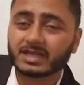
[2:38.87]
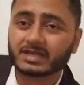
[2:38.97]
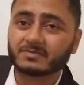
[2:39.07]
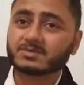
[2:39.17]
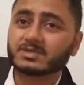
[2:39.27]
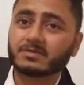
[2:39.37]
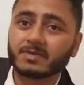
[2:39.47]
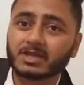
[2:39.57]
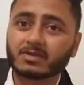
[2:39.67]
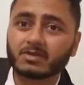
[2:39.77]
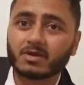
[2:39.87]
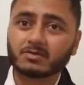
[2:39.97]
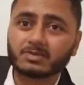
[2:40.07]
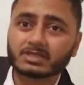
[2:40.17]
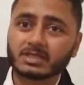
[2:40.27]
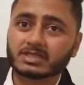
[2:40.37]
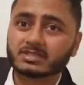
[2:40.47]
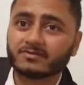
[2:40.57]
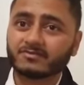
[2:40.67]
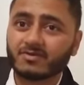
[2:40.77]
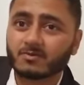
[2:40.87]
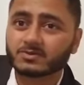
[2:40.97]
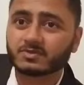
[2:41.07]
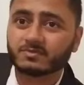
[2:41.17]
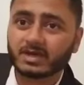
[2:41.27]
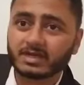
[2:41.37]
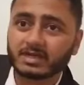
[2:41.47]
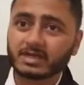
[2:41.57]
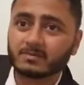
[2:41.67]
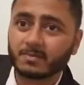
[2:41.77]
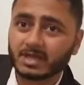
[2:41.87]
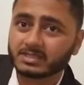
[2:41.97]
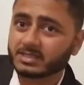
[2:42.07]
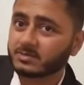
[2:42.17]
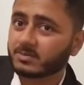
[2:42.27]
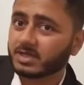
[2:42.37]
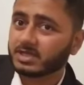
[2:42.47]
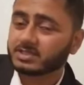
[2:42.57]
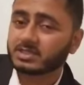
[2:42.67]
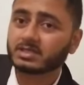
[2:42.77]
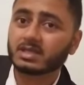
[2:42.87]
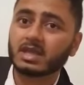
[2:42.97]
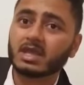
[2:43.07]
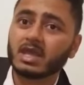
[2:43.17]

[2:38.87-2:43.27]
that comes under microeconomics is the forms of market and price determination